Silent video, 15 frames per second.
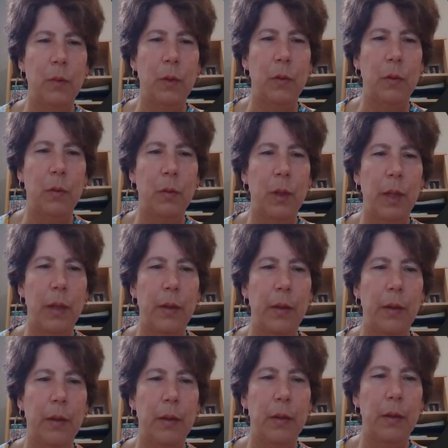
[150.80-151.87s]
Okay,
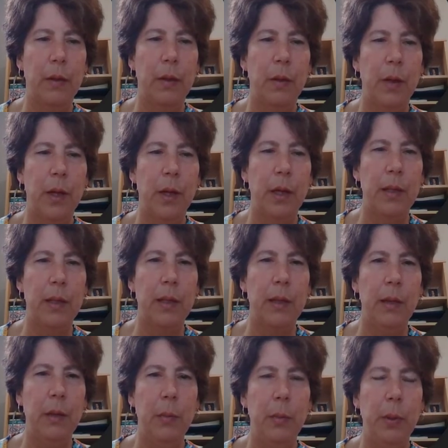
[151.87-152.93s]
our next
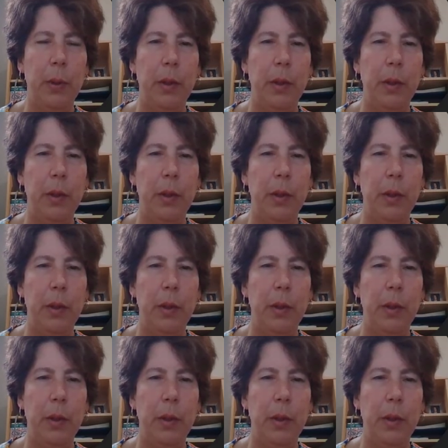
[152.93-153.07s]
loop.